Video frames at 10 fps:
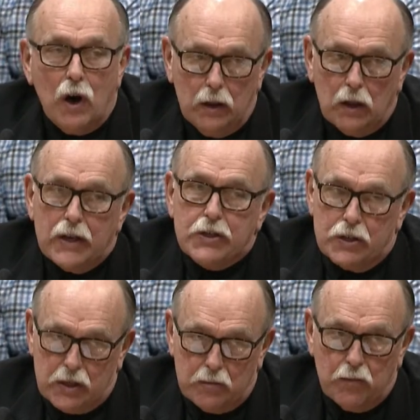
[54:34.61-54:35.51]

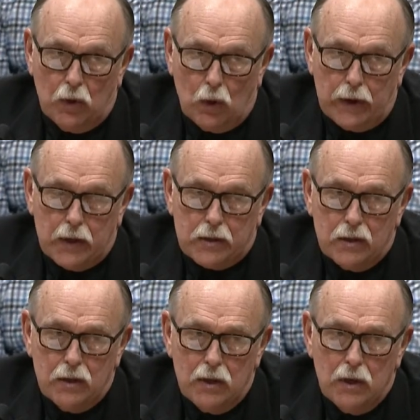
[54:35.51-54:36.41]
unlicensed employees.
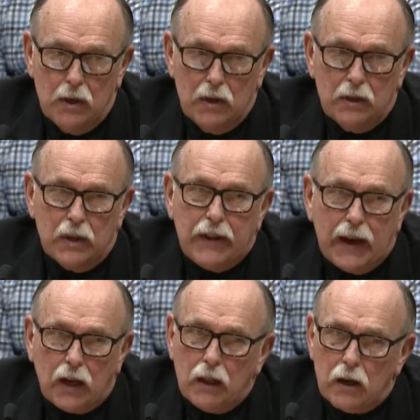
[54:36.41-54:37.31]
Did
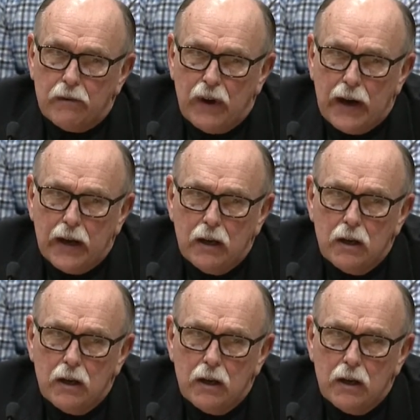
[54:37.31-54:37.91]
that clarify?